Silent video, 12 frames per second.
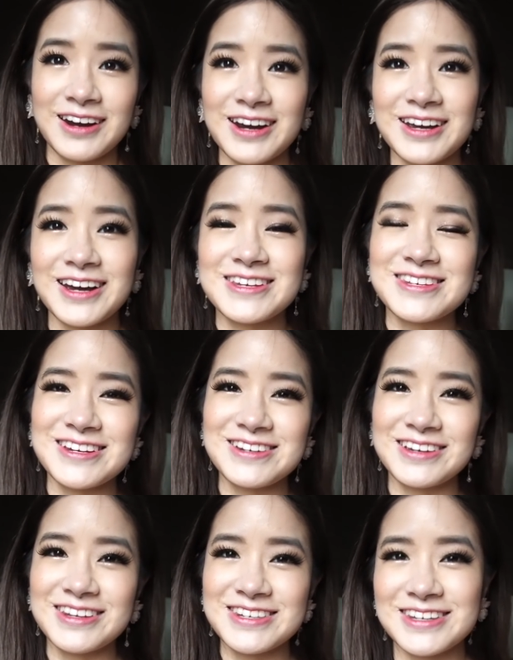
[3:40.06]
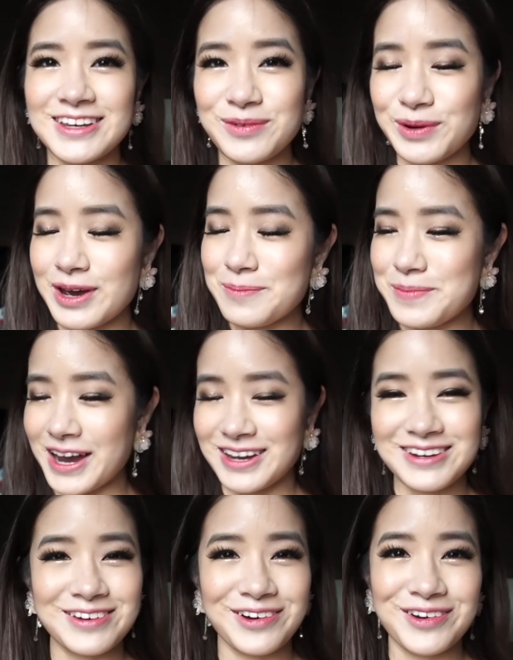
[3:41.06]
Alright guys, as you can see we are back
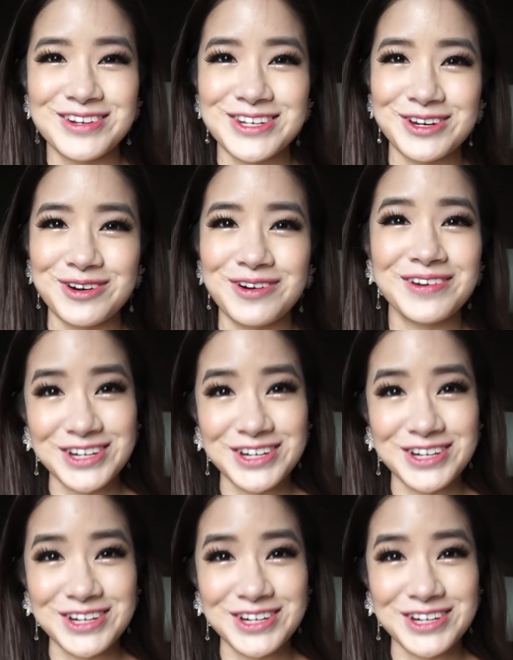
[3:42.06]
in the hotel.